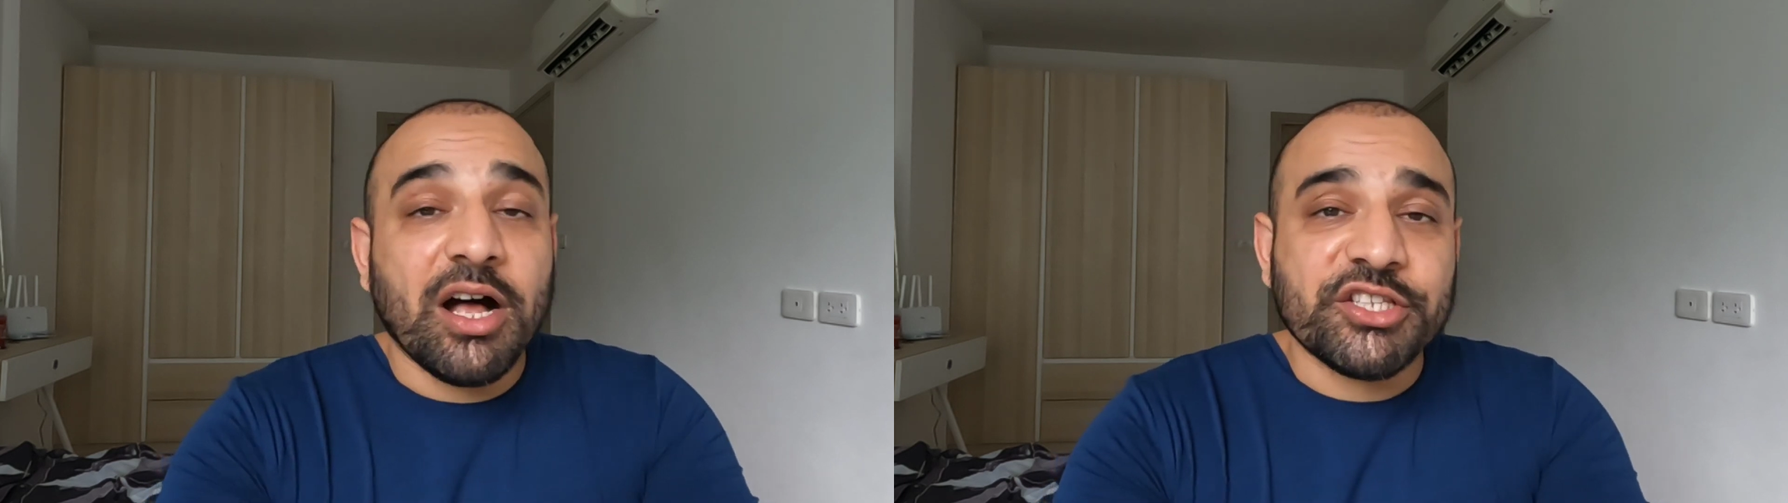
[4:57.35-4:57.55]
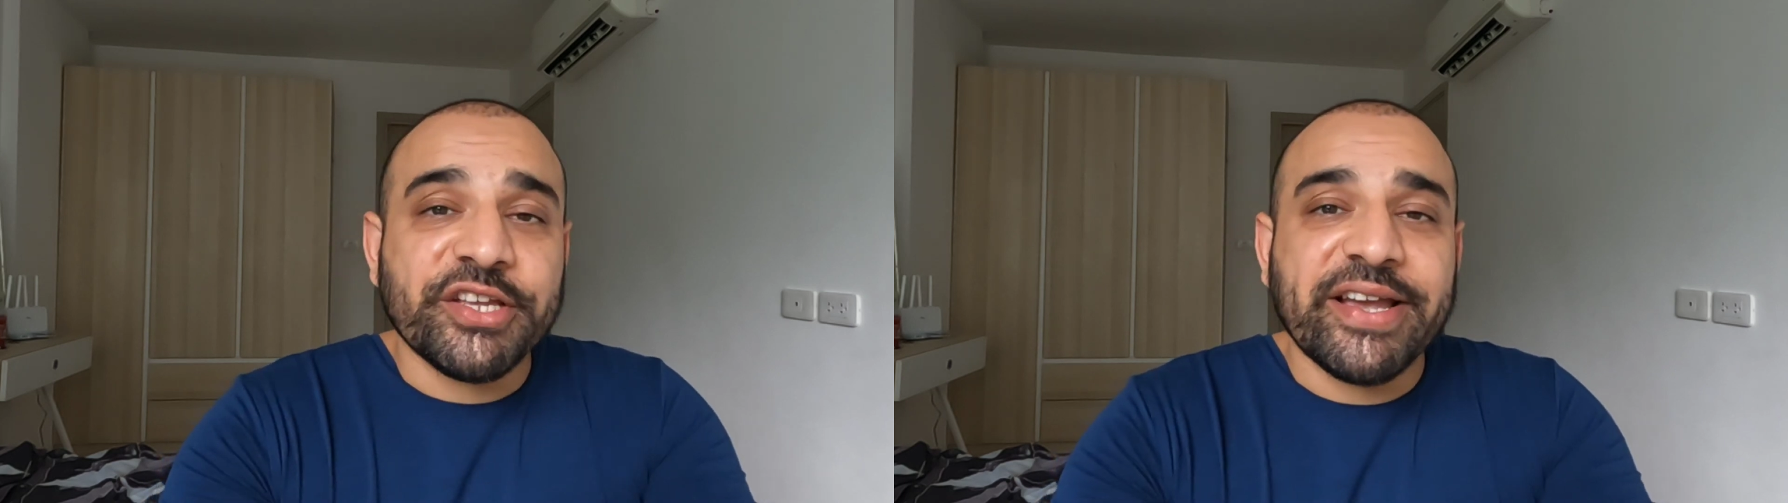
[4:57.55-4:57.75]

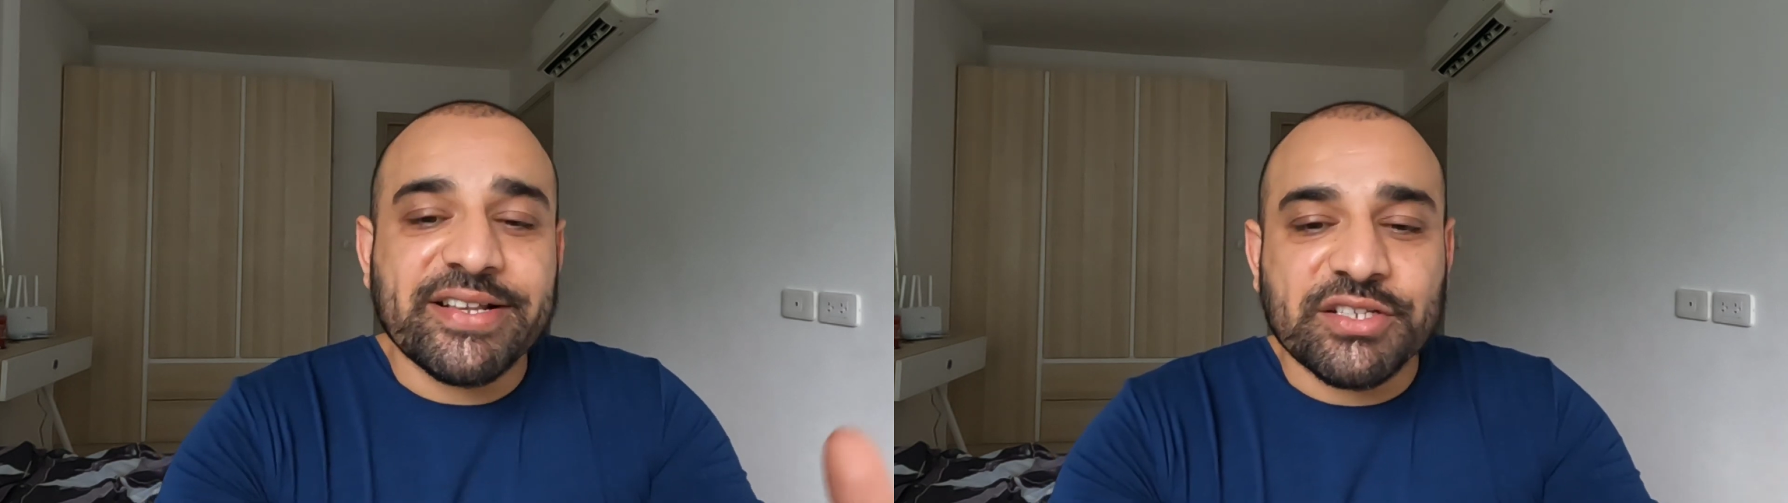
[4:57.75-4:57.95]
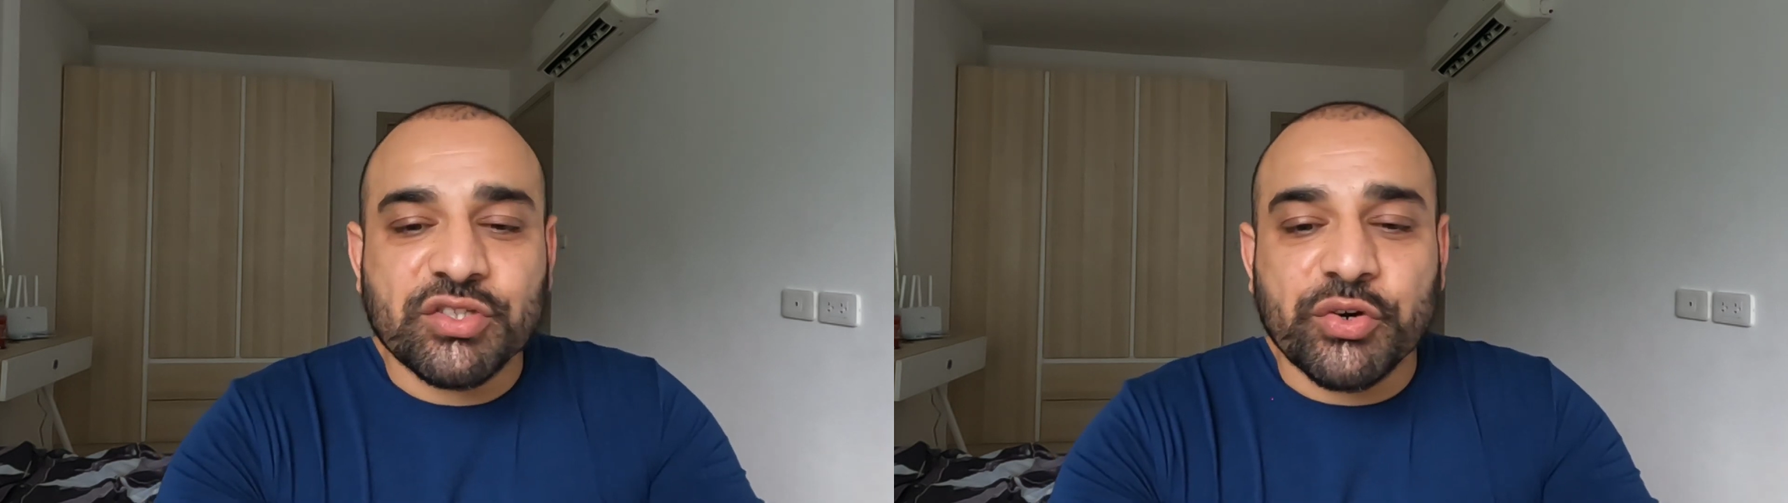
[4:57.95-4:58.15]
I'll tell you
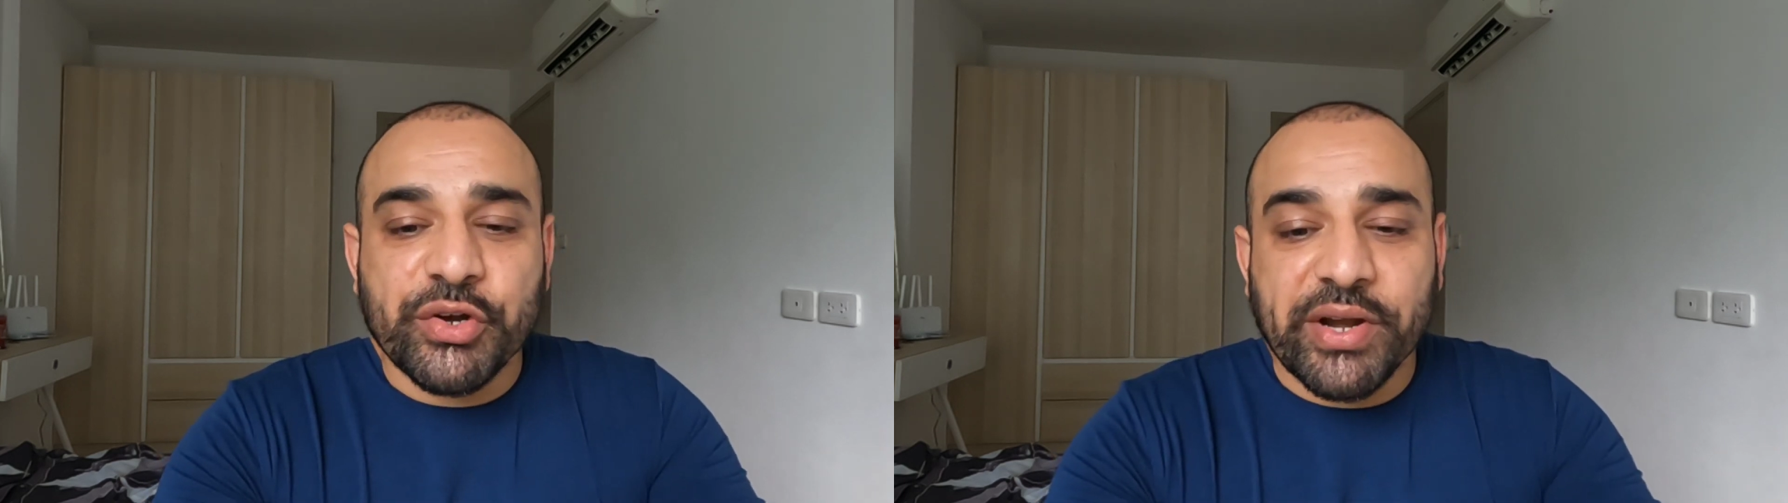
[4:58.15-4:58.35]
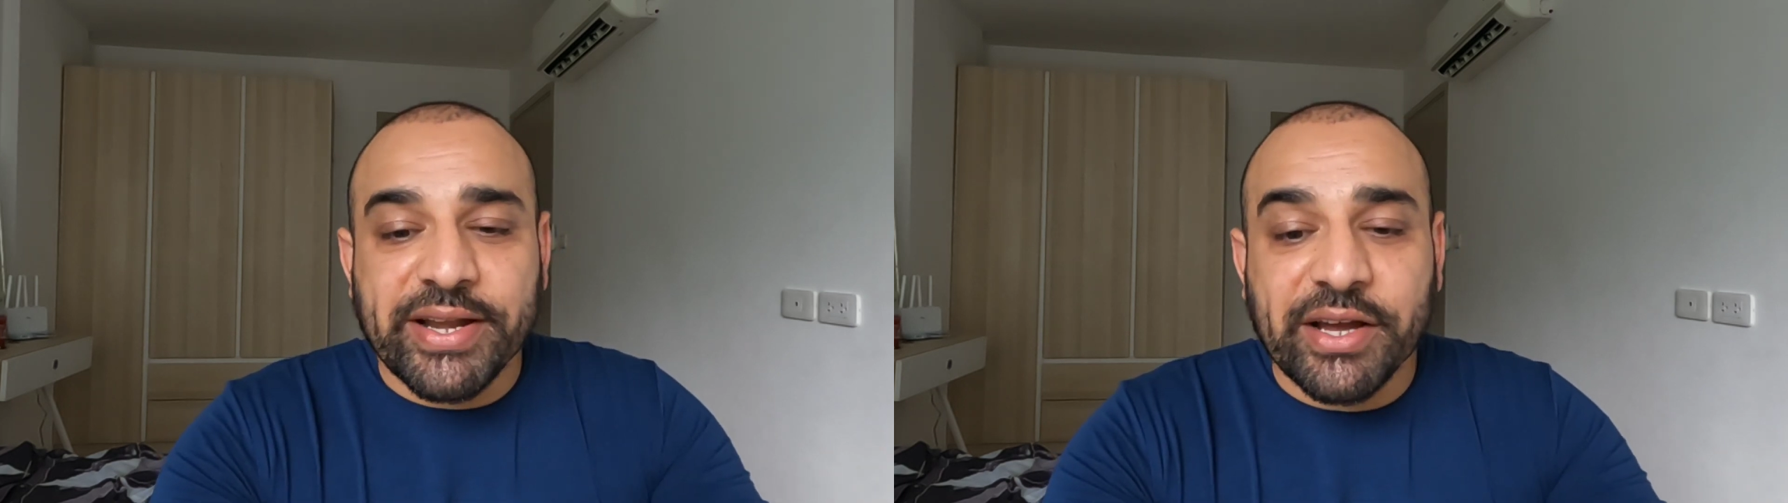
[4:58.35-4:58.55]
guys a story right